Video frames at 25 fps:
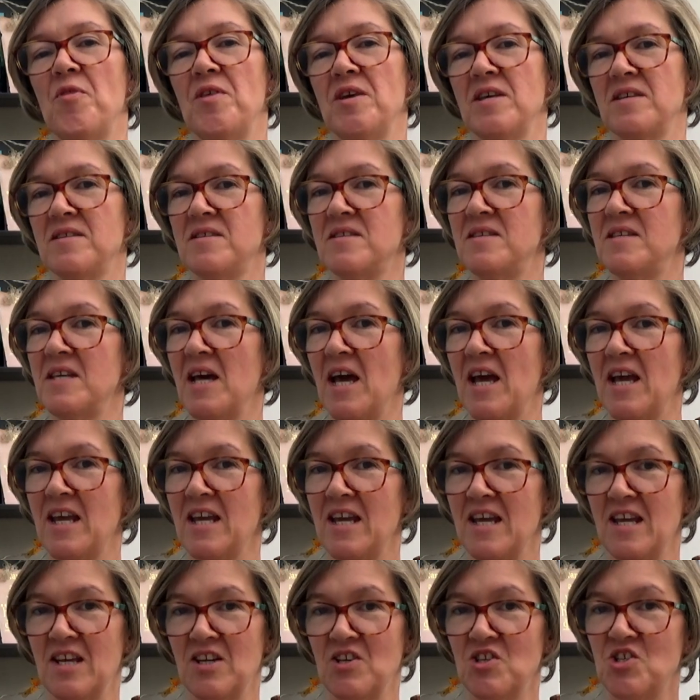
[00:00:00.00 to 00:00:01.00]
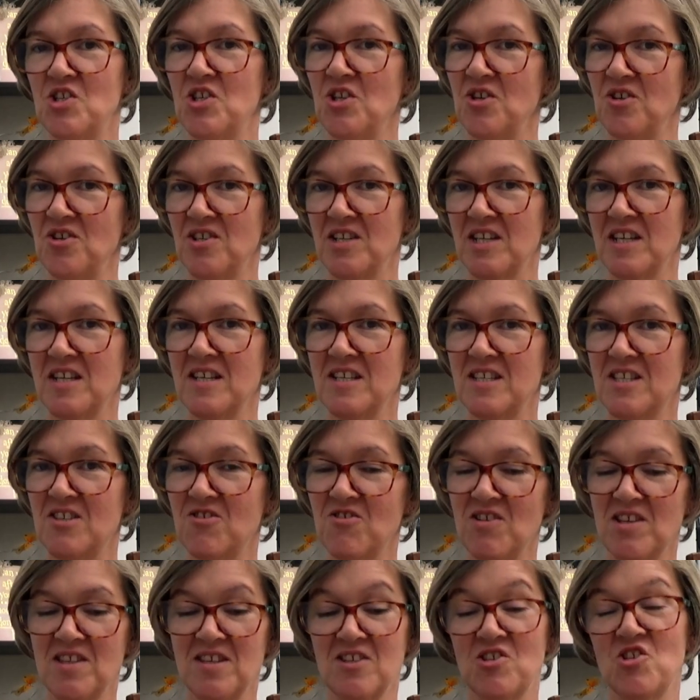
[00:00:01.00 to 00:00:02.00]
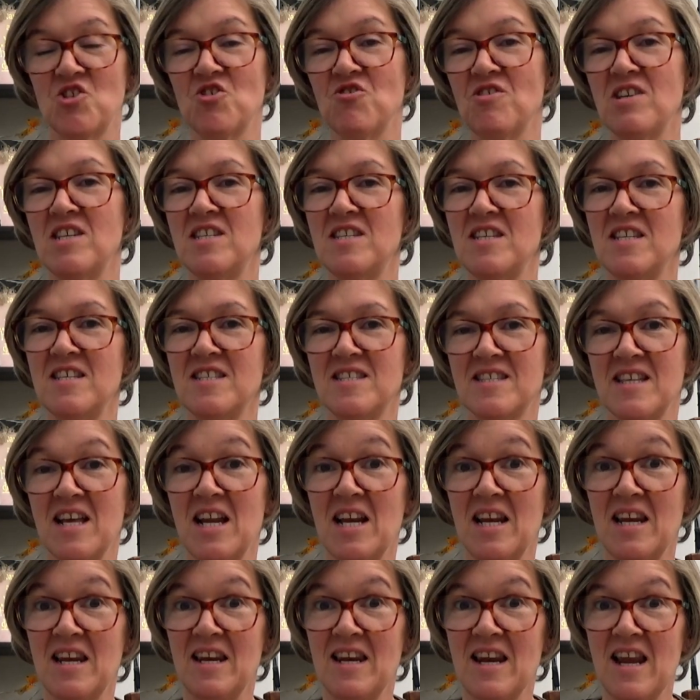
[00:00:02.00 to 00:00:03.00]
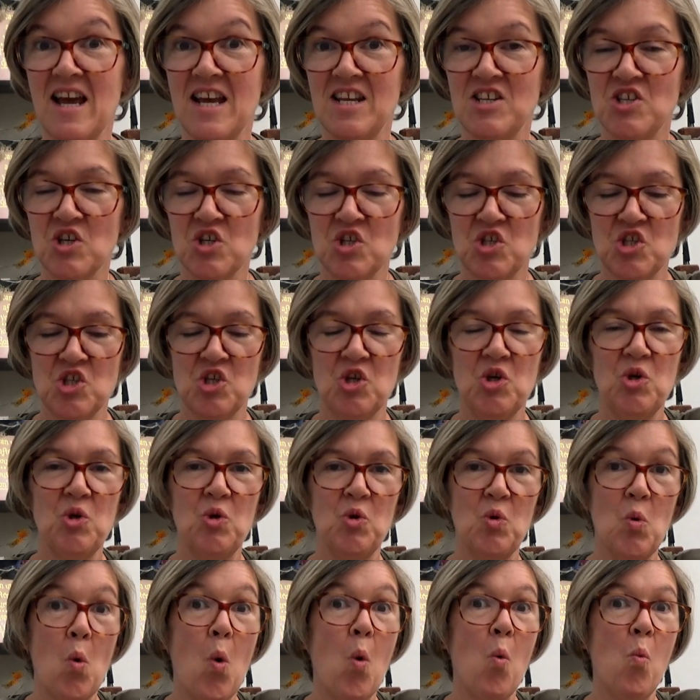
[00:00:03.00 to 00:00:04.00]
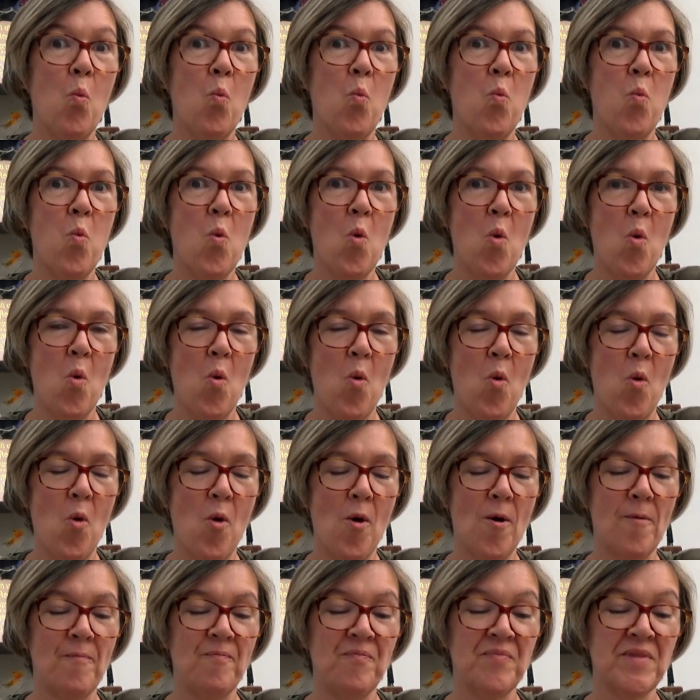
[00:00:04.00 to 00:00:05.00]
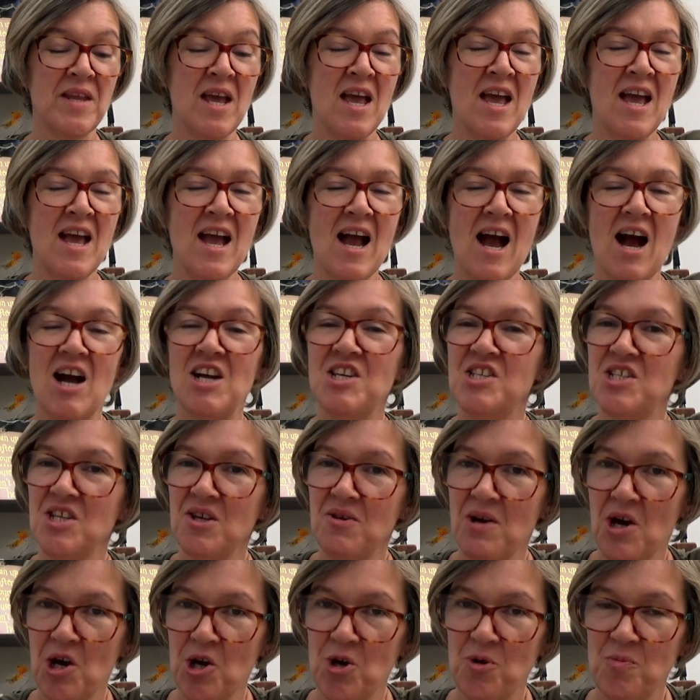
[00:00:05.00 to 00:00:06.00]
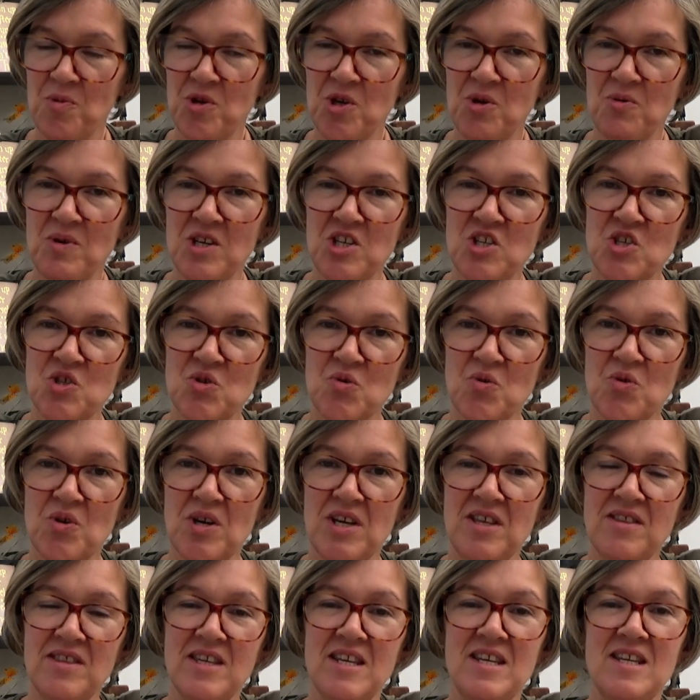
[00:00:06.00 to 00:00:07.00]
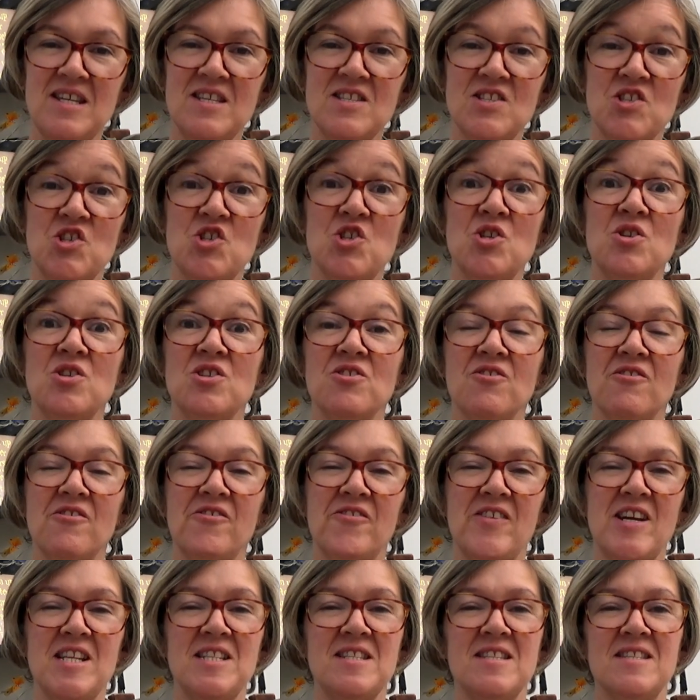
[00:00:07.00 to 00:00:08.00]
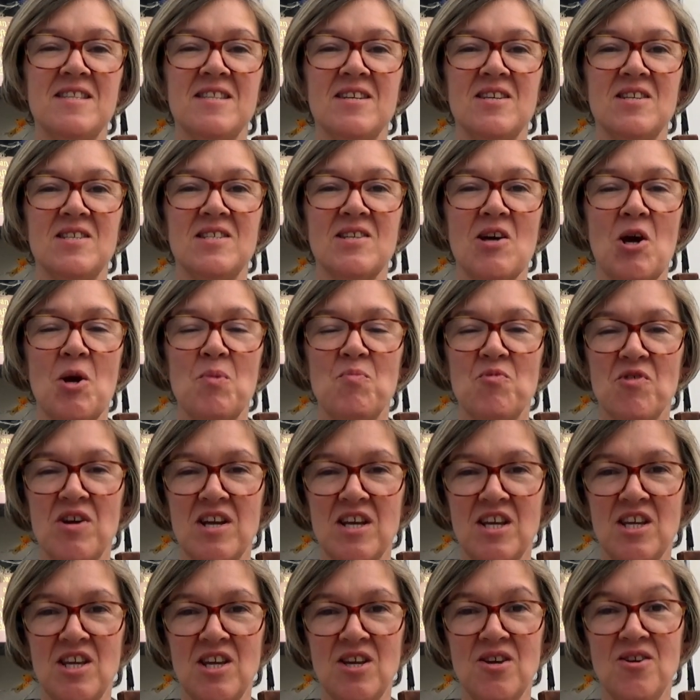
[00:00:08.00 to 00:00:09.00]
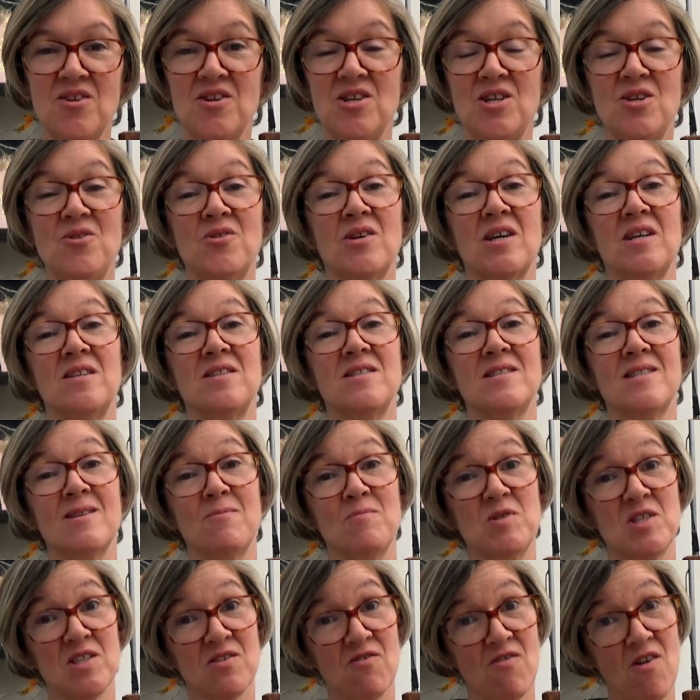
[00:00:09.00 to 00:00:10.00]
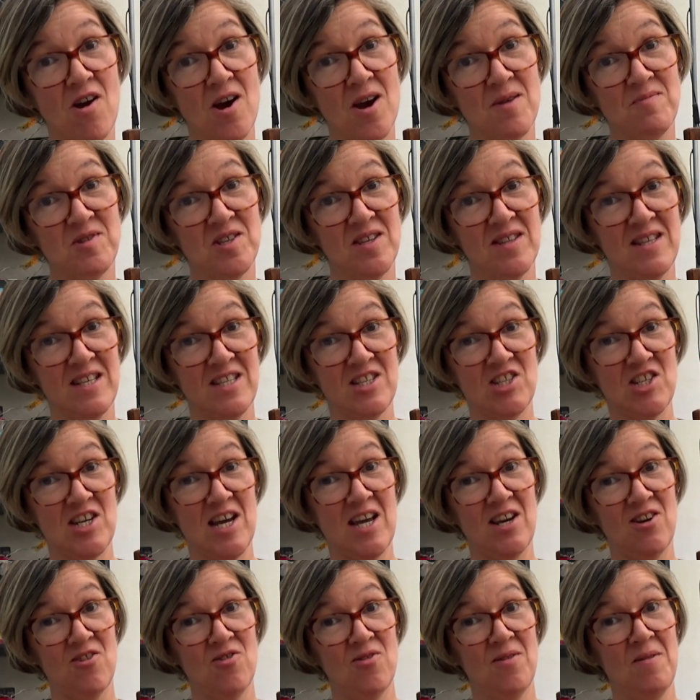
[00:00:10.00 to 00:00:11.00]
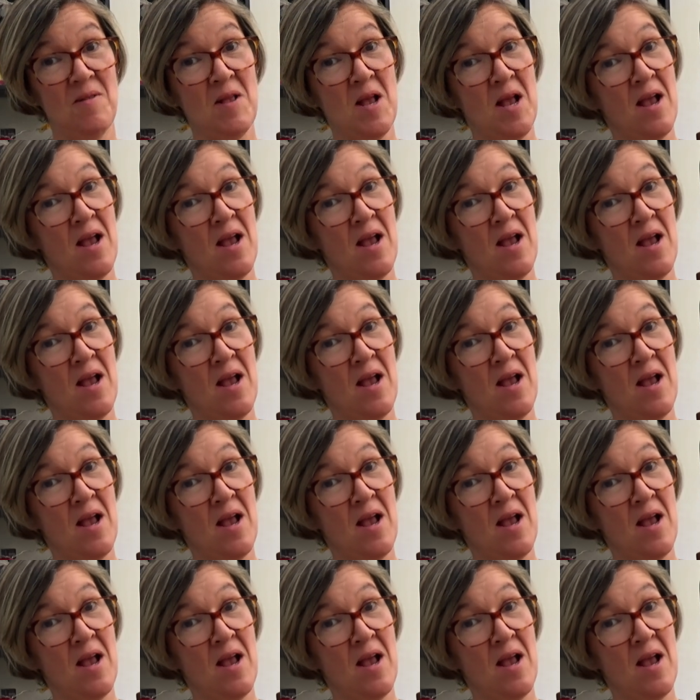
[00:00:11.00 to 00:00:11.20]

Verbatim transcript: this day in Tudor history, the treaties that led to war. I do hope you enjoy these Tudor events that I bring you. You can subscribe to this channel